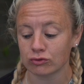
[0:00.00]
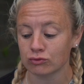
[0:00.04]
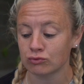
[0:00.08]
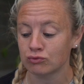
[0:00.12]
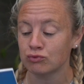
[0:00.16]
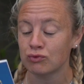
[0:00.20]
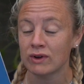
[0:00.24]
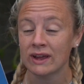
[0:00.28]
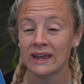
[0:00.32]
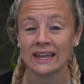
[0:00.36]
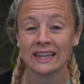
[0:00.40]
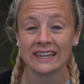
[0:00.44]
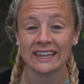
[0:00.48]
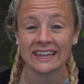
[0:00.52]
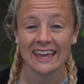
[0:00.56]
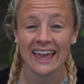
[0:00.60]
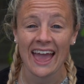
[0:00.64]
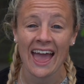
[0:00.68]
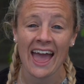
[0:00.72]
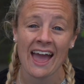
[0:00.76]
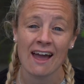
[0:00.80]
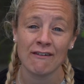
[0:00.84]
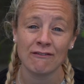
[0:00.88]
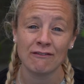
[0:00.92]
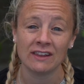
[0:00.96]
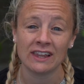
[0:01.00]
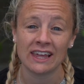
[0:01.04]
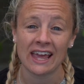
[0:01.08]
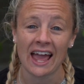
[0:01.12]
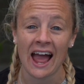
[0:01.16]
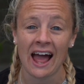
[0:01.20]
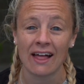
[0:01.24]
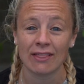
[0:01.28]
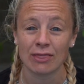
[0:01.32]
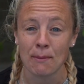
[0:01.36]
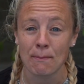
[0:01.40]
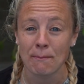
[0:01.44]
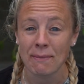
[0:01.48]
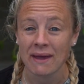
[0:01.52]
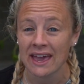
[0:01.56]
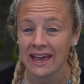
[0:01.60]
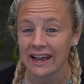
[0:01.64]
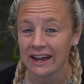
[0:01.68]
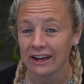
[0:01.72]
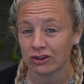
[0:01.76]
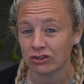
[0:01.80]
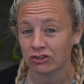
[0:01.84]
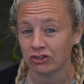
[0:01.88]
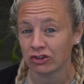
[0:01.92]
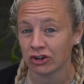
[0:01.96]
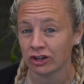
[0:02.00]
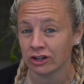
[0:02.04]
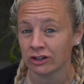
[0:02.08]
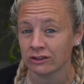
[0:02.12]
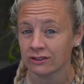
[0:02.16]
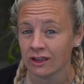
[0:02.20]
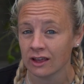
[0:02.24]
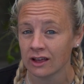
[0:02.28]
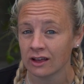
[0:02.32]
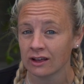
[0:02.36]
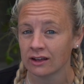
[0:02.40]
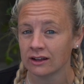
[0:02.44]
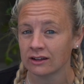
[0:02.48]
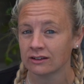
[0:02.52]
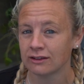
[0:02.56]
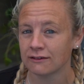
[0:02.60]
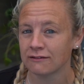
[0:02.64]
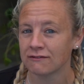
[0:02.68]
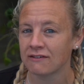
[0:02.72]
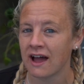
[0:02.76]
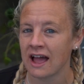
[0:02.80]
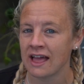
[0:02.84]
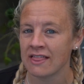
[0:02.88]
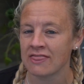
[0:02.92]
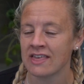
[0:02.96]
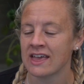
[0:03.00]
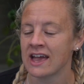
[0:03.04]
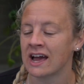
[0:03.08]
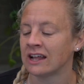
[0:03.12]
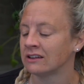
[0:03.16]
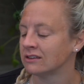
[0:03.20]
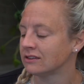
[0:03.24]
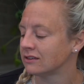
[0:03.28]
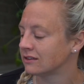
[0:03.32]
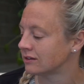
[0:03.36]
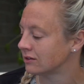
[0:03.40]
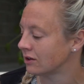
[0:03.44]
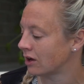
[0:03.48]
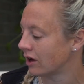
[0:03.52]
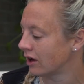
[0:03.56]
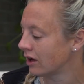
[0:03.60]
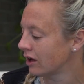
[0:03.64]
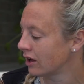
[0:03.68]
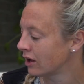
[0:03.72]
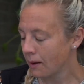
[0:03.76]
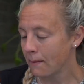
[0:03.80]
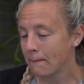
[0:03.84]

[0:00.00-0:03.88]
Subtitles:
really carefully at the pictures to find the answer.